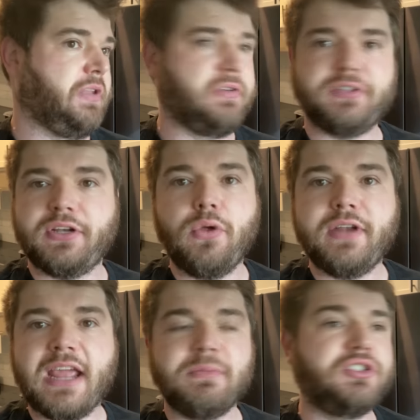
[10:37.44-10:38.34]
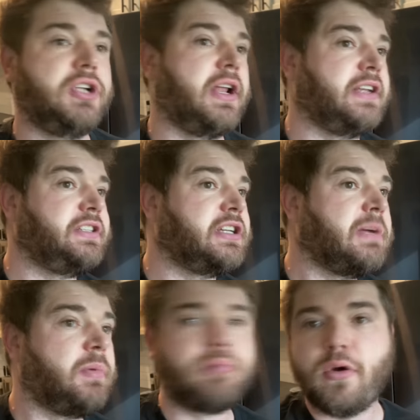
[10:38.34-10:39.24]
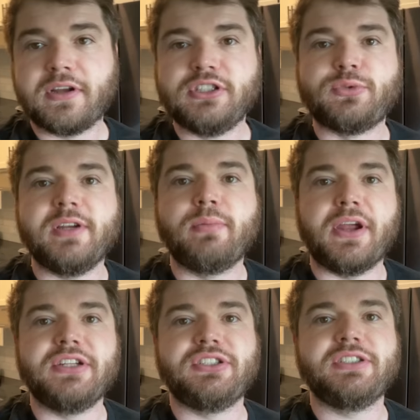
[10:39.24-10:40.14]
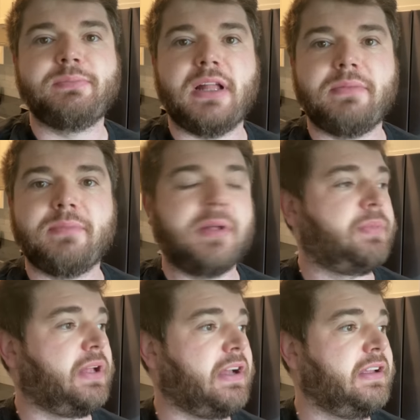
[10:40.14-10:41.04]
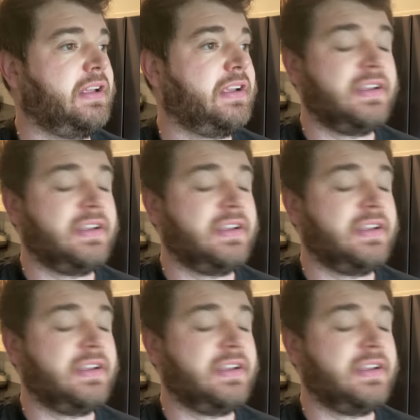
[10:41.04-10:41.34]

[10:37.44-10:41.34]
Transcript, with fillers: there's like no damage done. I see a couple broken tree branches, blah, blah, blah, blah.